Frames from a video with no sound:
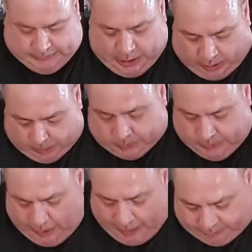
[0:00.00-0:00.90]
All
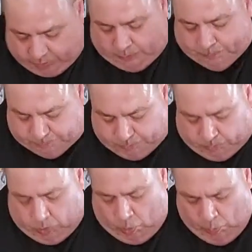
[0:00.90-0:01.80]
right, so
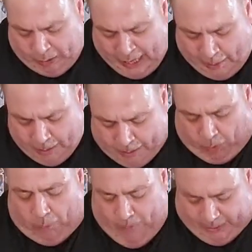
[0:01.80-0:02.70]
we got our
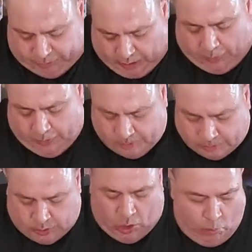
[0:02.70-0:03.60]
meatball mix going.
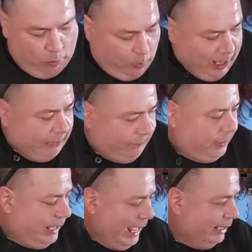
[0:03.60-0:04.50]
We're waiting for
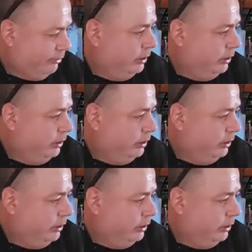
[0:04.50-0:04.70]
the eggs.